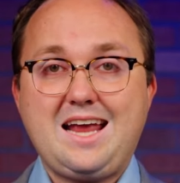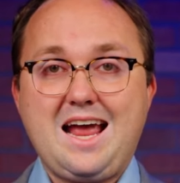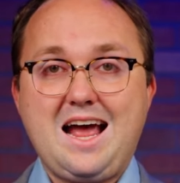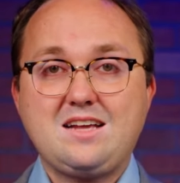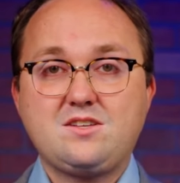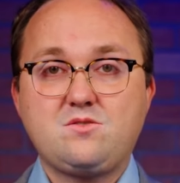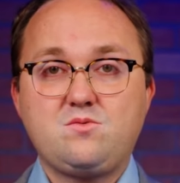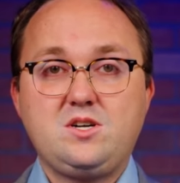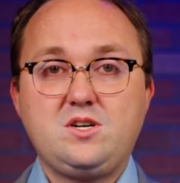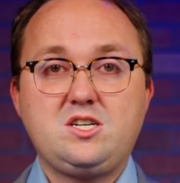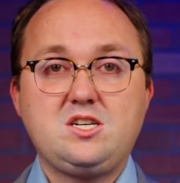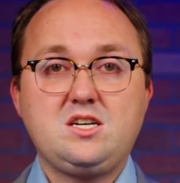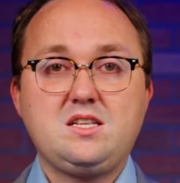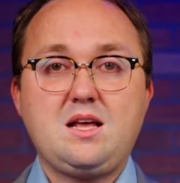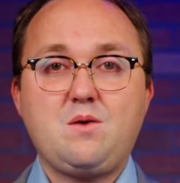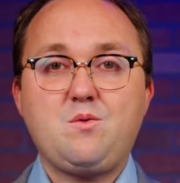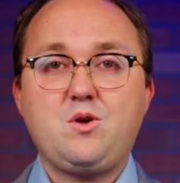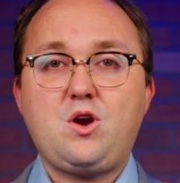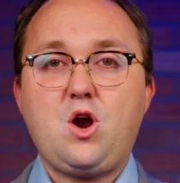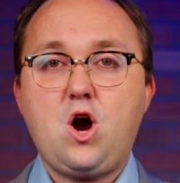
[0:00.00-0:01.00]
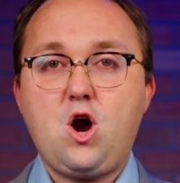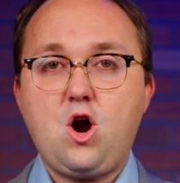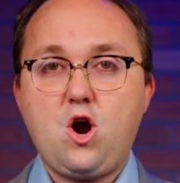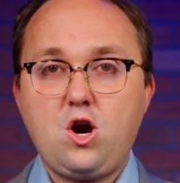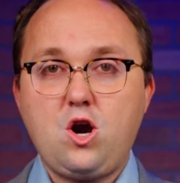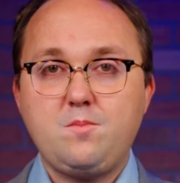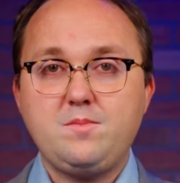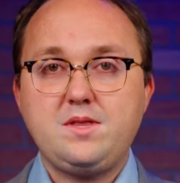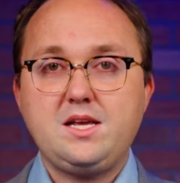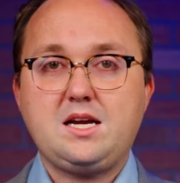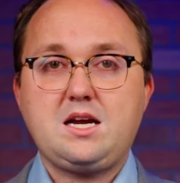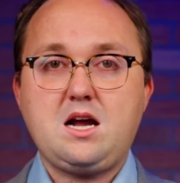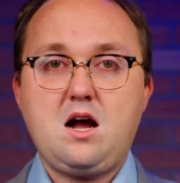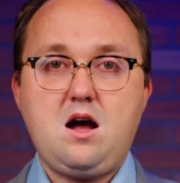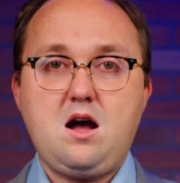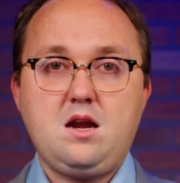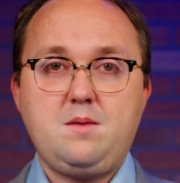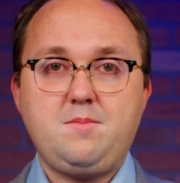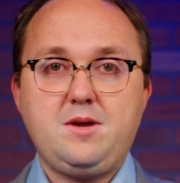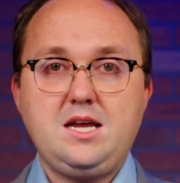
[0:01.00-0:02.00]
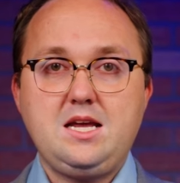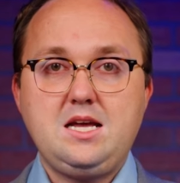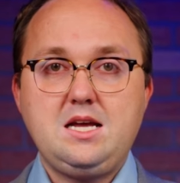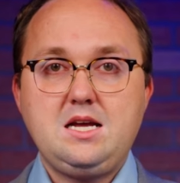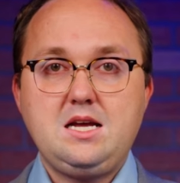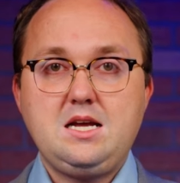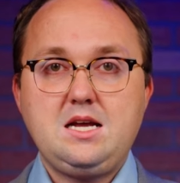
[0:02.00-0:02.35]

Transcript: gas region that would harm the economy